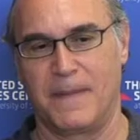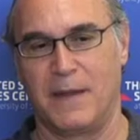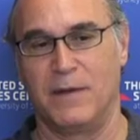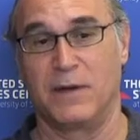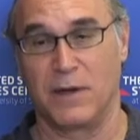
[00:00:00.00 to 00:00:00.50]

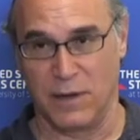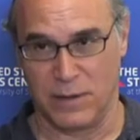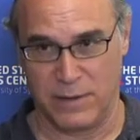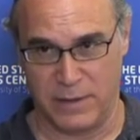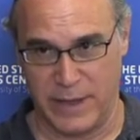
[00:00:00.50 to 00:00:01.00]
and their
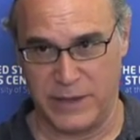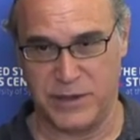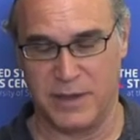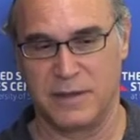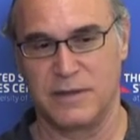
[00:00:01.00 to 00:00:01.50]

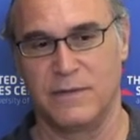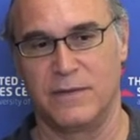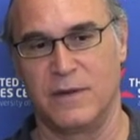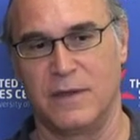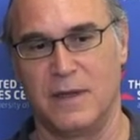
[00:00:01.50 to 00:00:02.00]
coloration and so
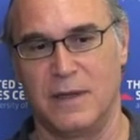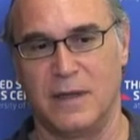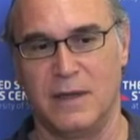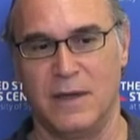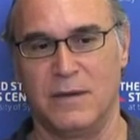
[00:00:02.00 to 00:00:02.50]
forth. And
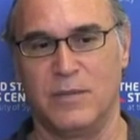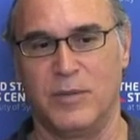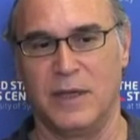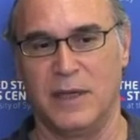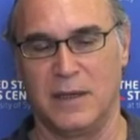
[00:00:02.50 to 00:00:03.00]
then the other
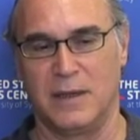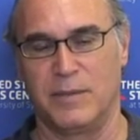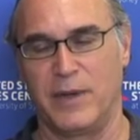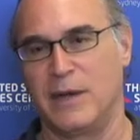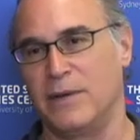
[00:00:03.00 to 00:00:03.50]
being
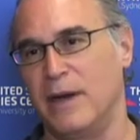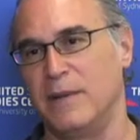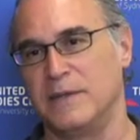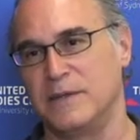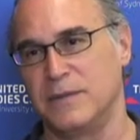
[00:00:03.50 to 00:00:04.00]

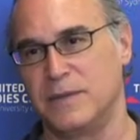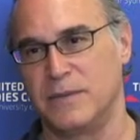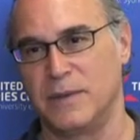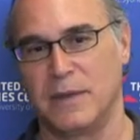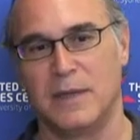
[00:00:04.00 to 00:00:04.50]
panoramas, which
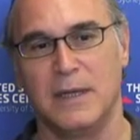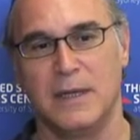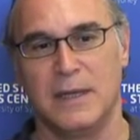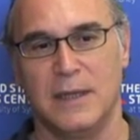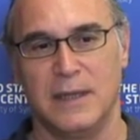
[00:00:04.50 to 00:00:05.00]
were
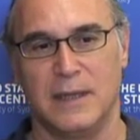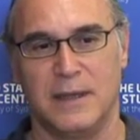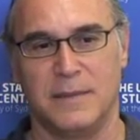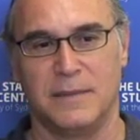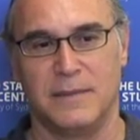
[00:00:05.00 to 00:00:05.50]

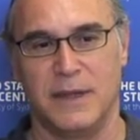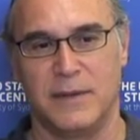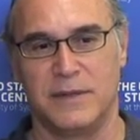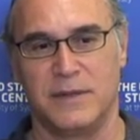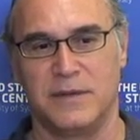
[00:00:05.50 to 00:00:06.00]
you know,
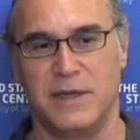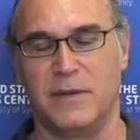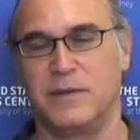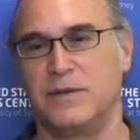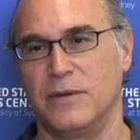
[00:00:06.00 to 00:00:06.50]

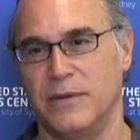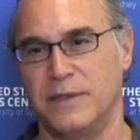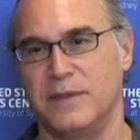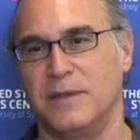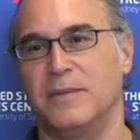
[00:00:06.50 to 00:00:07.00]
associated with
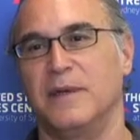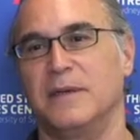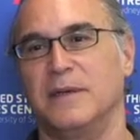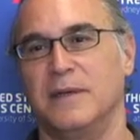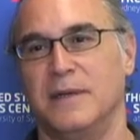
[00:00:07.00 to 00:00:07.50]
tourism,
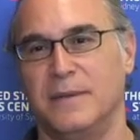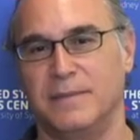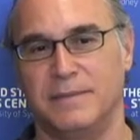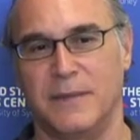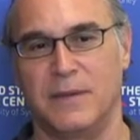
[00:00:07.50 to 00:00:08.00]
and
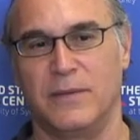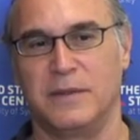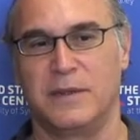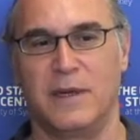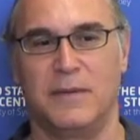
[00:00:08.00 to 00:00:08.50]
at one
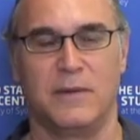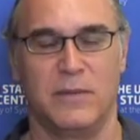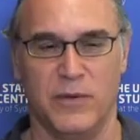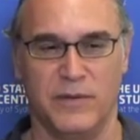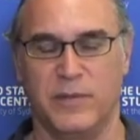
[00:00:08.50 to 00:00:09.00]
time there were
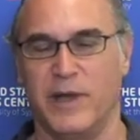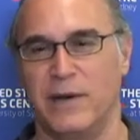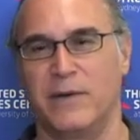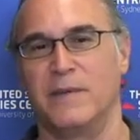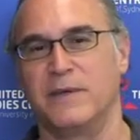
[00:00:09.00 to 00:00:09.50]
moving
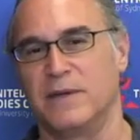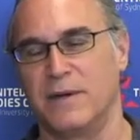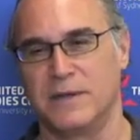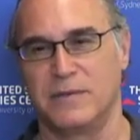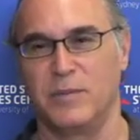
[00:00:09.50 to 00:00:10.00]
panoramas.
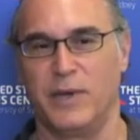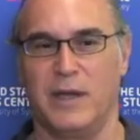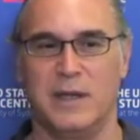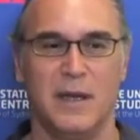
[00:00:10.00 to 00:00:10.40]
Artists would paint